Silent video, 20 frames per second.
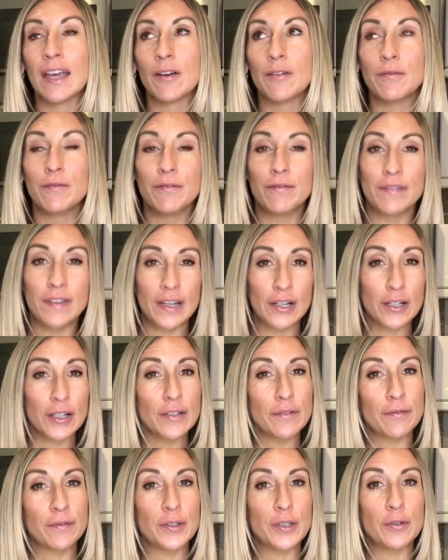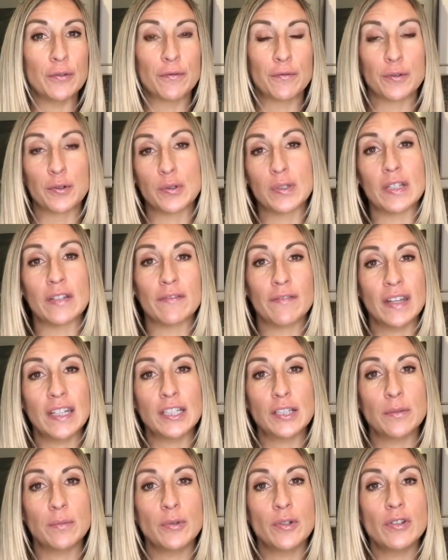Very few fruits and
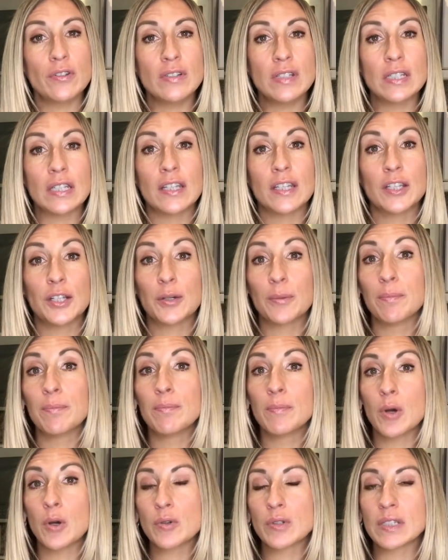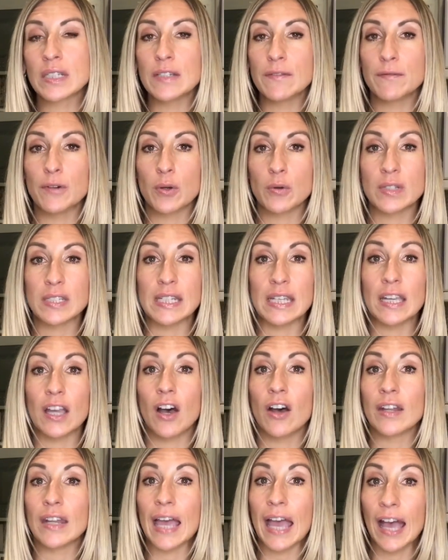vegetables. You're mostly focusing
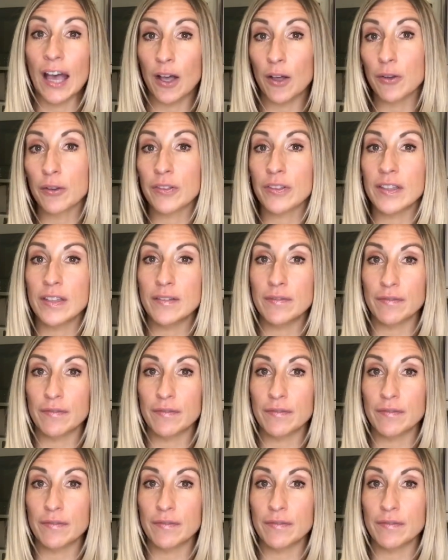on healthy